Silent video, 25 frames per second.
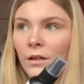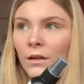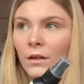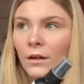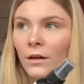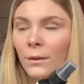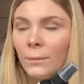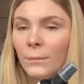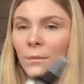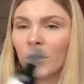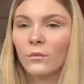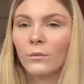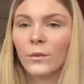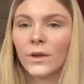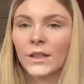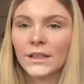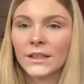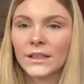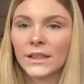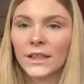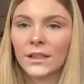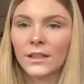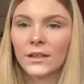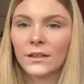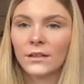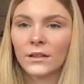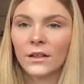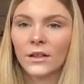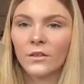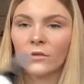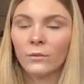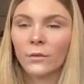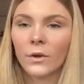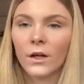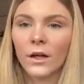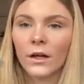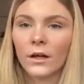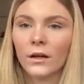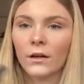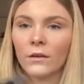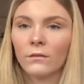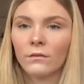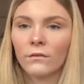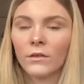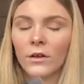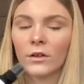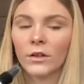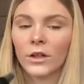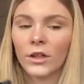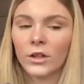If my
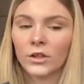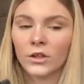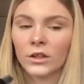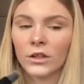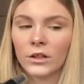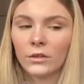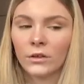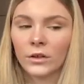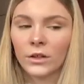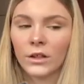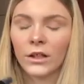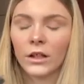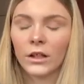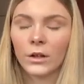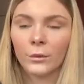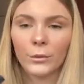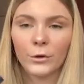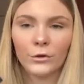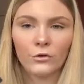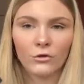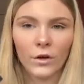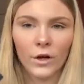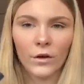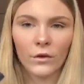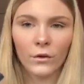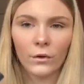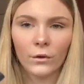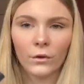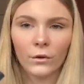foundation is looking a little bit dry though,